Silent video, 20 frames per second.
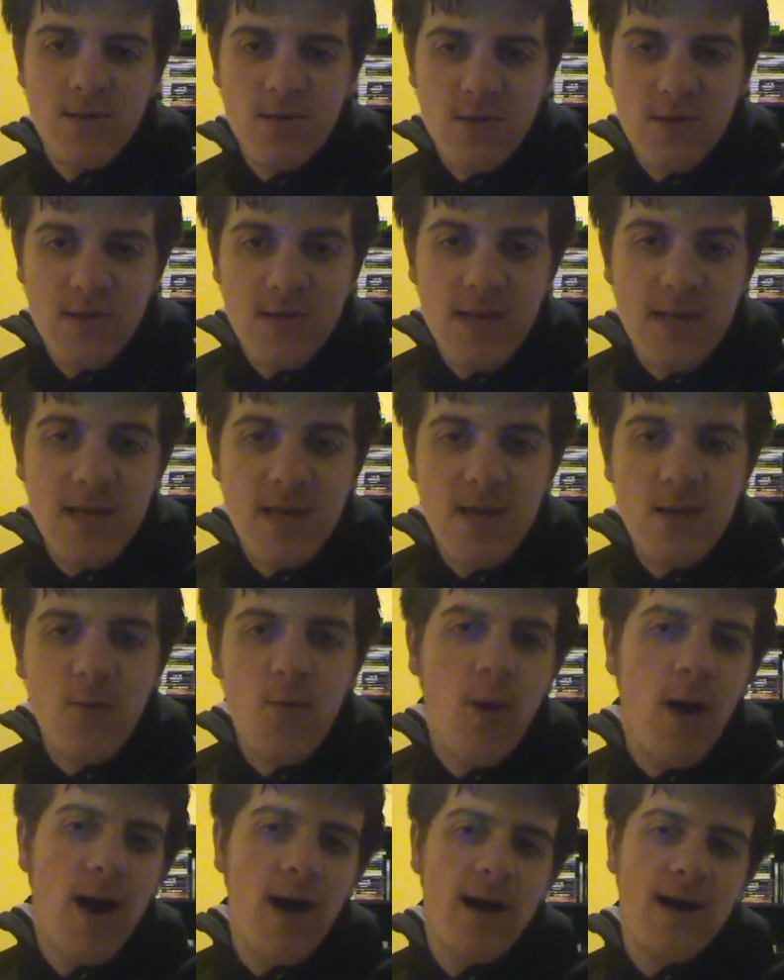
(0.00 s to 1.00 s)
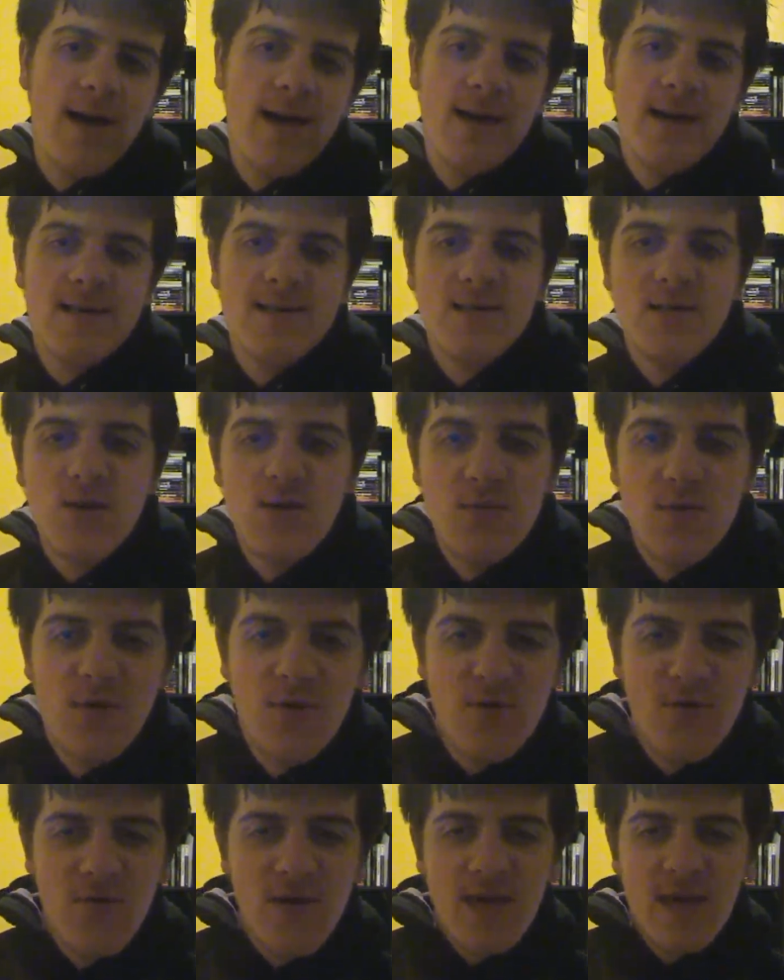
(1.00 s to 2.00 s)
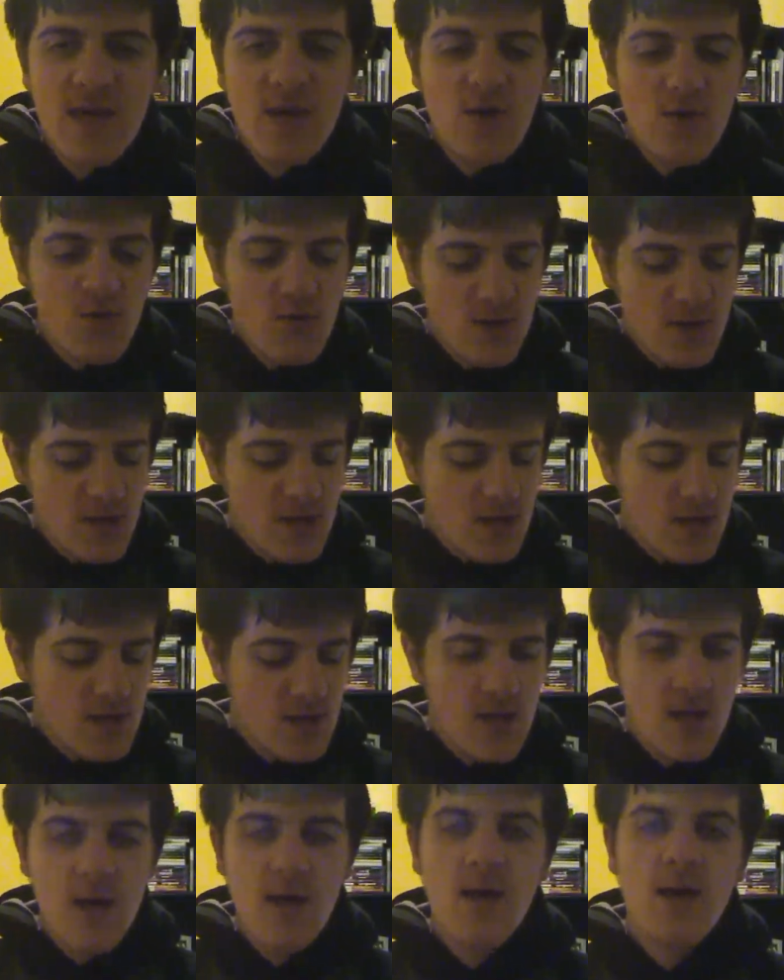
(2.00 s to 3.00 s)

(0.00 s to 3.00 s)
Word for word: Z Y X W V U T